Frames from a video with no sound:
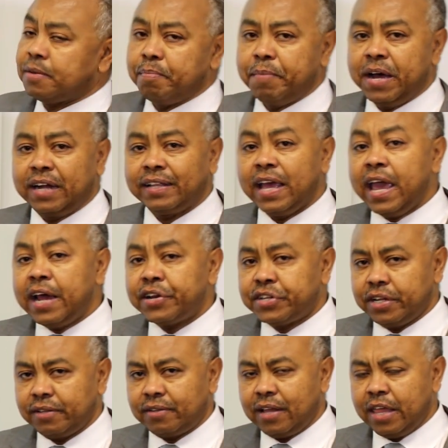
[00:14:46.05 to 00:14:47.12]
impact.
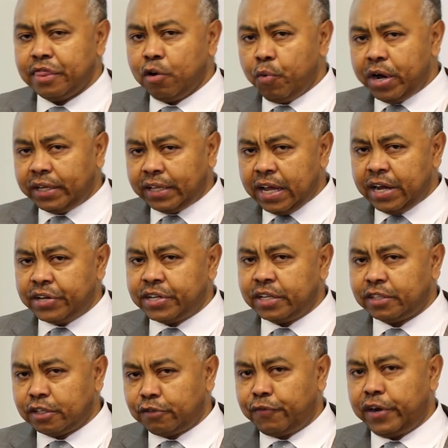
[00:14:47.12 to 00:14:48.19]
Urgent. And the word
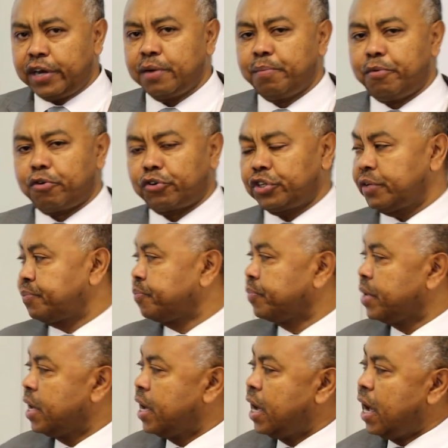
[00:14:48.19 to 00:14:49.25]
urgent is very important.
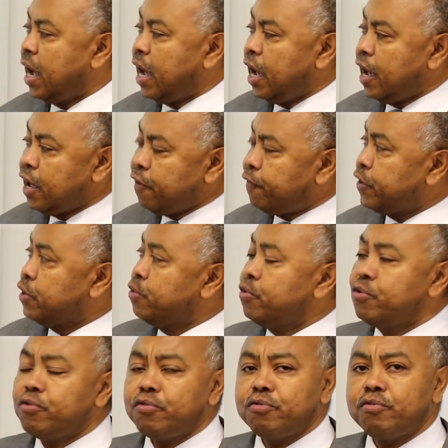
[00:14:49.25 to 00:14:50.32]
If
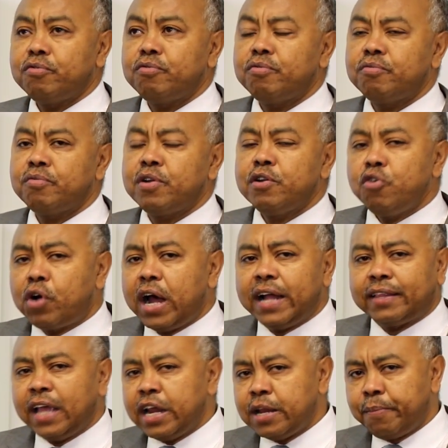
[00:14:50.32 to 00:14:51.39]
you look
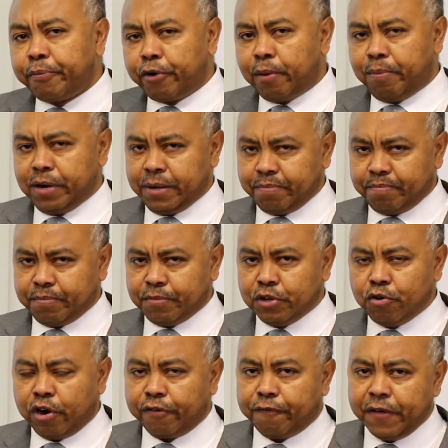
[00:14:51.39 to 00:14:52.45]
at any problem
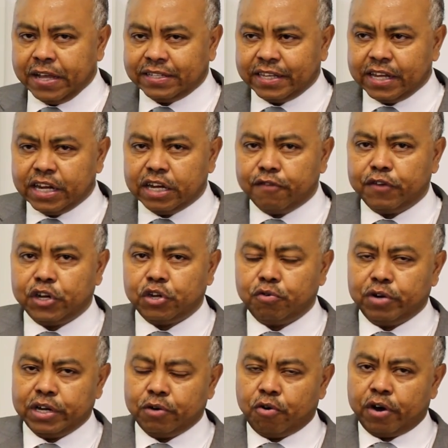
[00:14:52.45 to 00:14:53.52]
you are facing
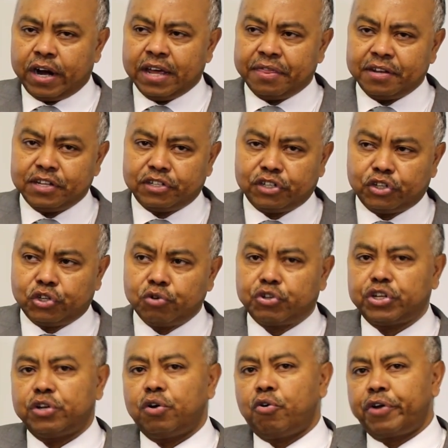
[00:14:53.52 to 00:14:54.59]
individually or as an
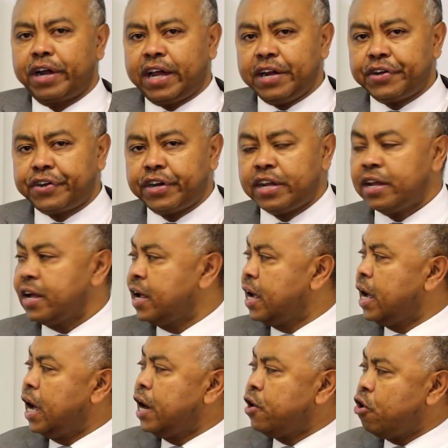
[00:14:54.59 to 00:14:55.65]
institution or a country,
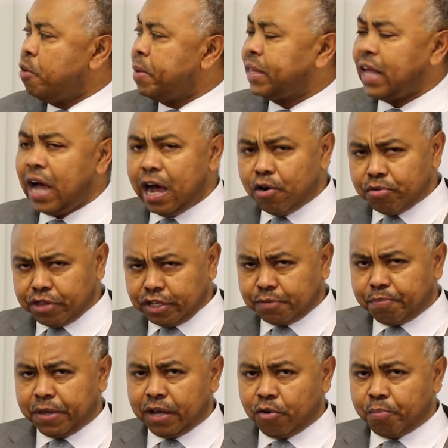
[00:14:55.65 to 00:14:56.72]
no matter how this
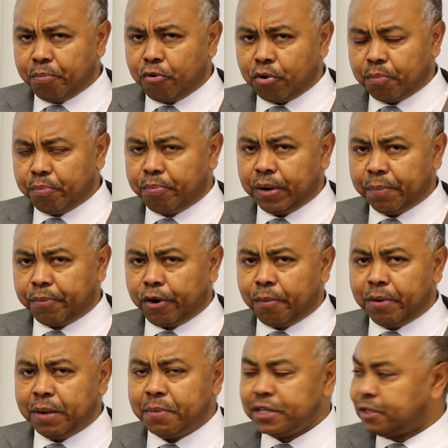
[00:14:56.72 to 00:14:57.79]

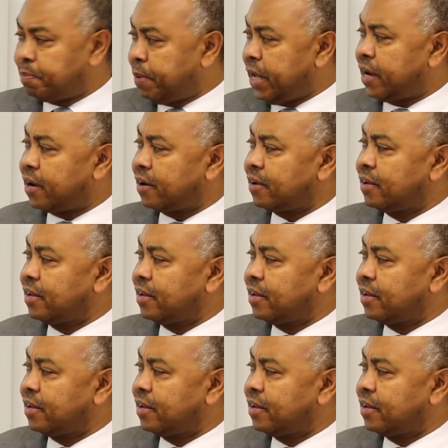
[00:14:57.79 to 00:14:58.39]
problem is big,